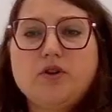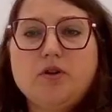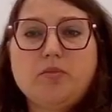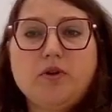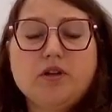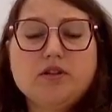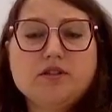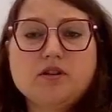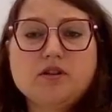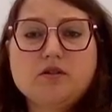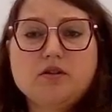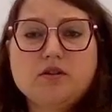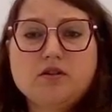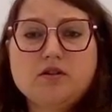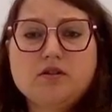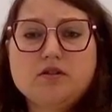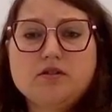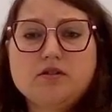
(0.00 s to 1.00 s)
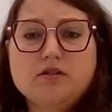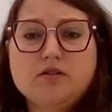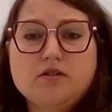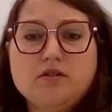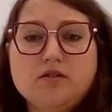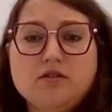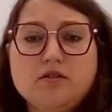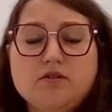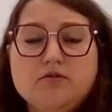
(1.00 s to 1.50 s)
in Rail Baltica
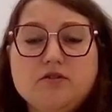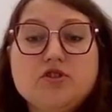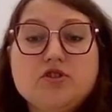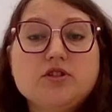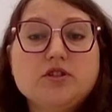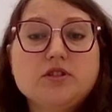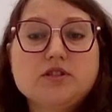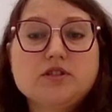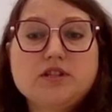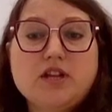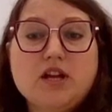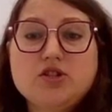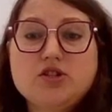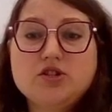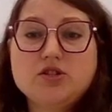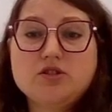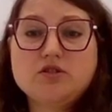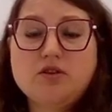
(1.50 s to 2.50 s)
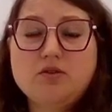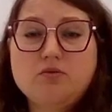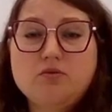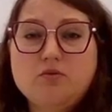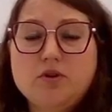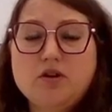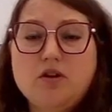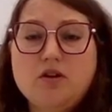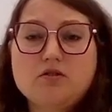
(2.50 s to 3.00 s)
Regional Station,
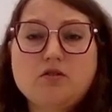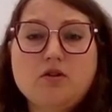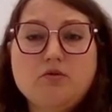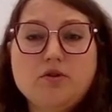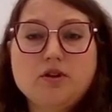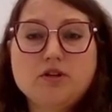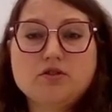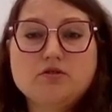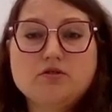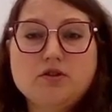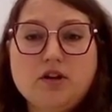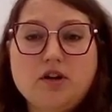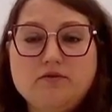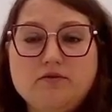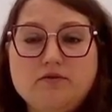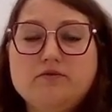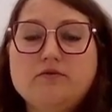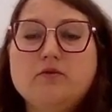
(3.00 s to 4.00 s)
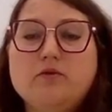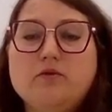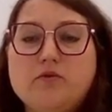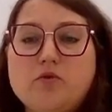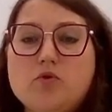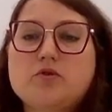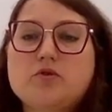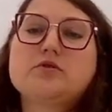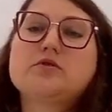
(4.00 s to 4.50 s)
we are going to have,
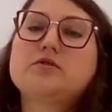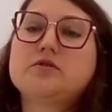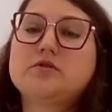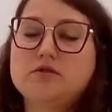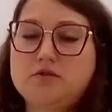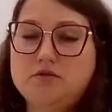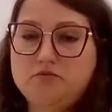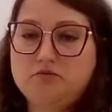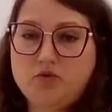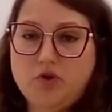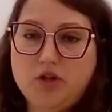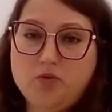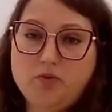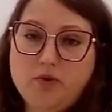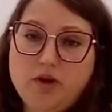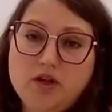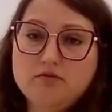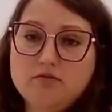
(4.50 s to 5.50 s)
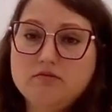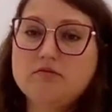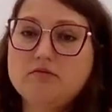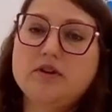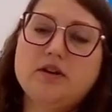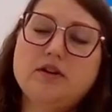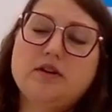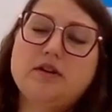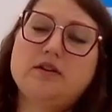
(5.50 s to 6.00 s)
of course,
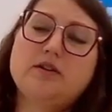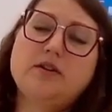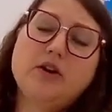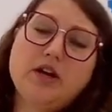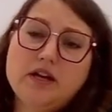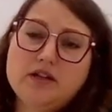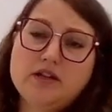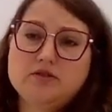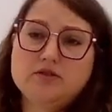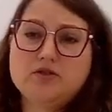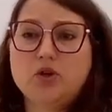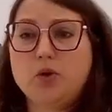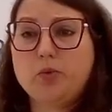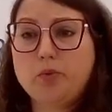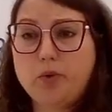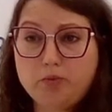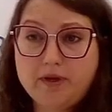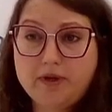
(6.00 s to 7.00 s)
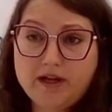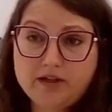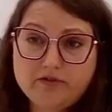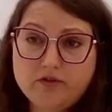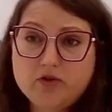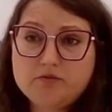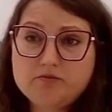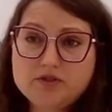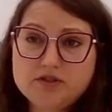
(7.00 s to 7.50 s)
railway and railway
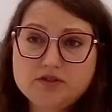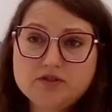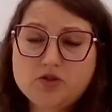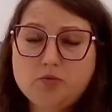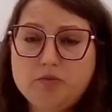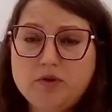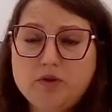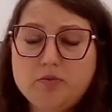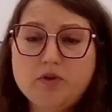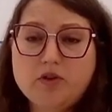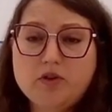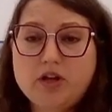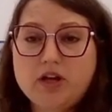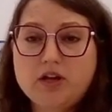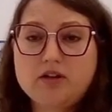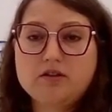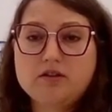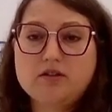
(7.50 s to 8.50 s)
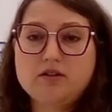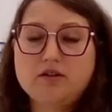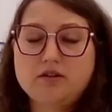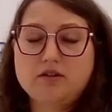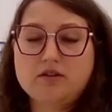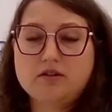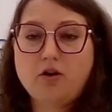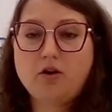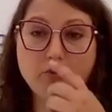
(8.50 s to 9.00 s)
platforms, so people can
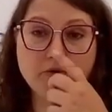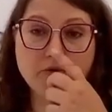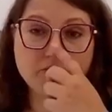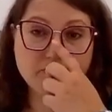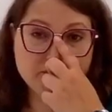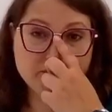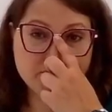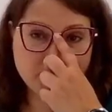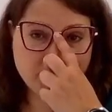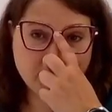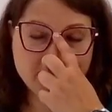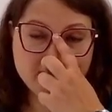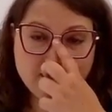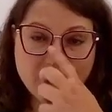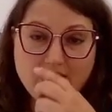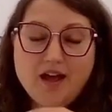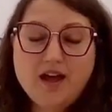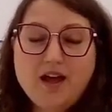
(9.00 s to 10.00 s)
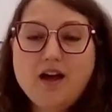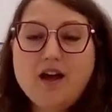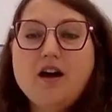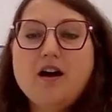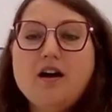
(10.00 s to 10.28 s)
hop on the train.